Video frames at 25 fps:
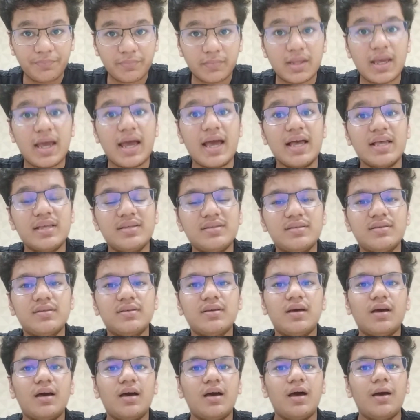as
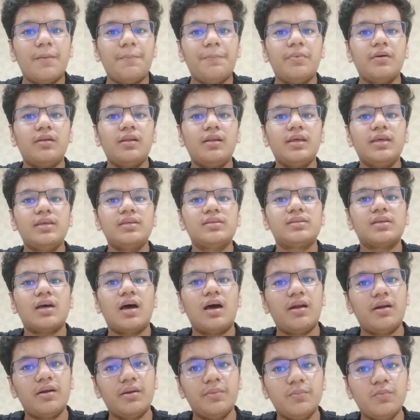upper links
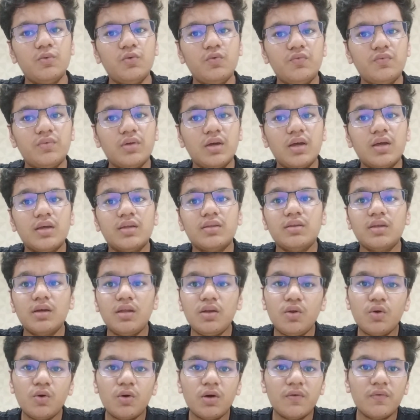are removed, the
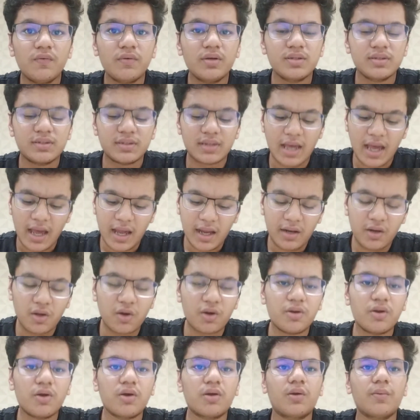lower ones add
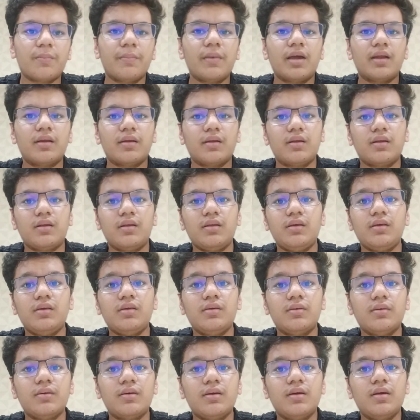on automatically.
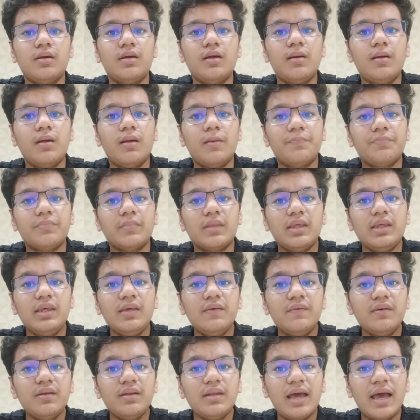
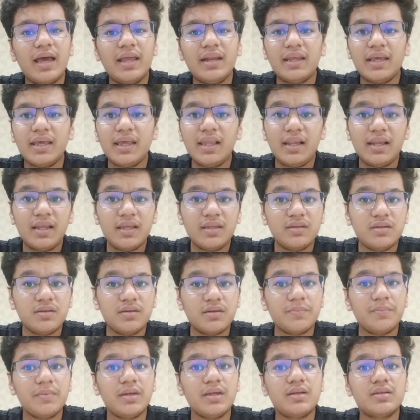Even an
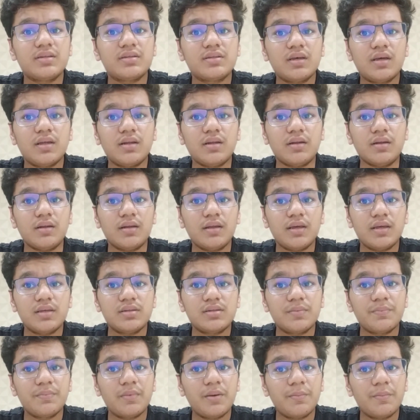illegitimate son is
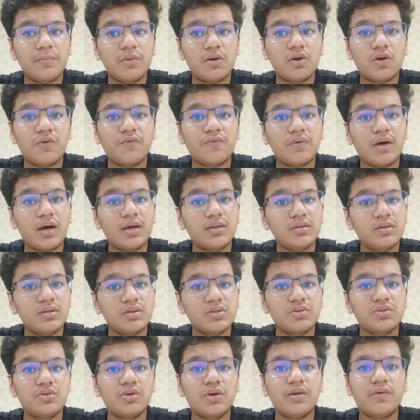a member of
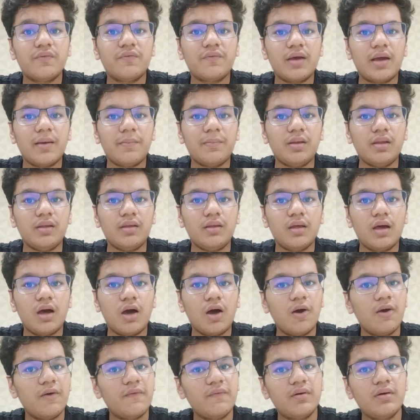father's joint family.
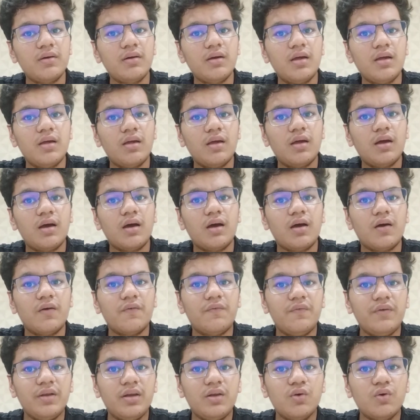However, a
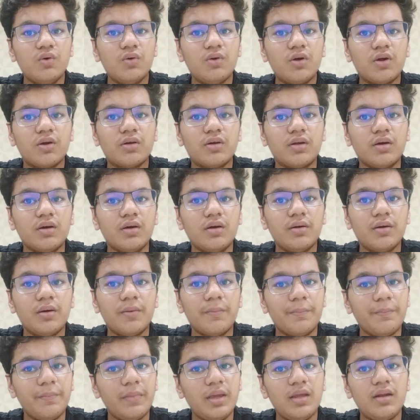widow daughter
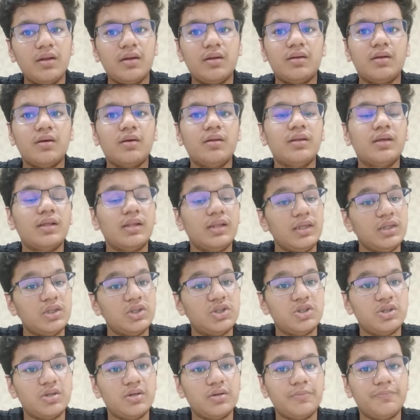may return clean
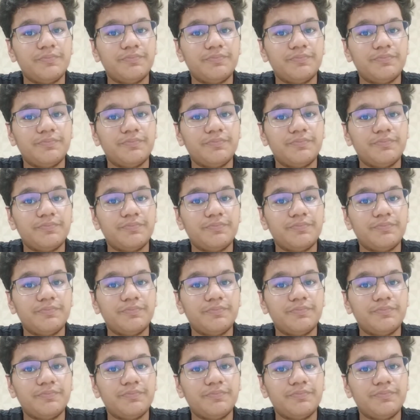share.